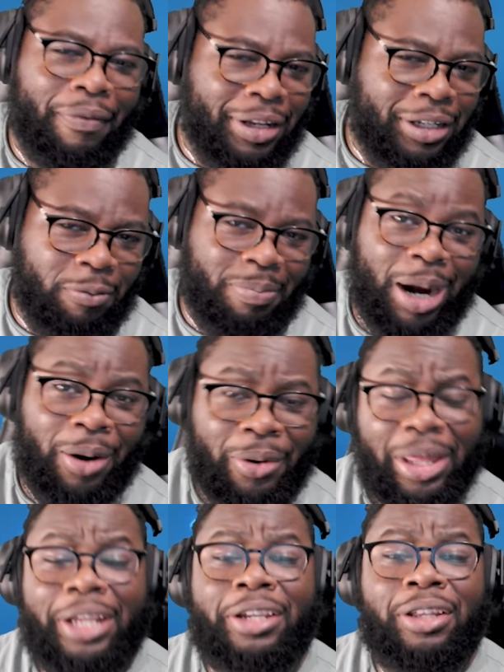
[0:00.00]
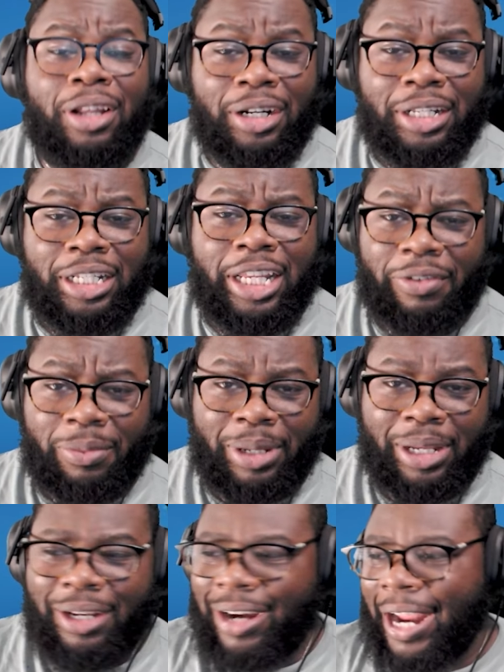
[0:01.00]
offensive power that Yelan has given
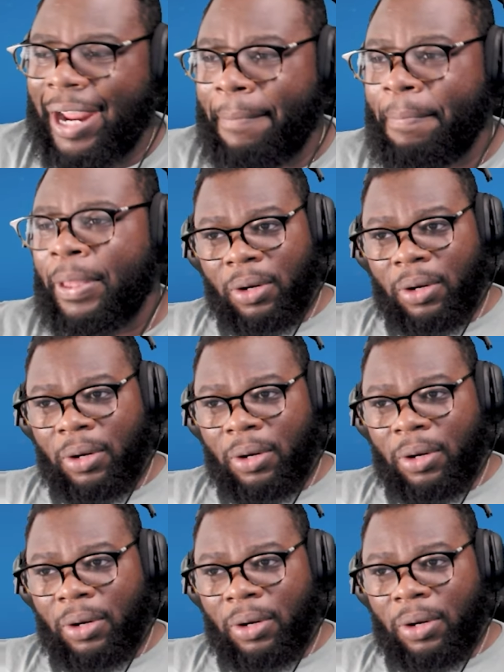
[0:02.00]
me, right?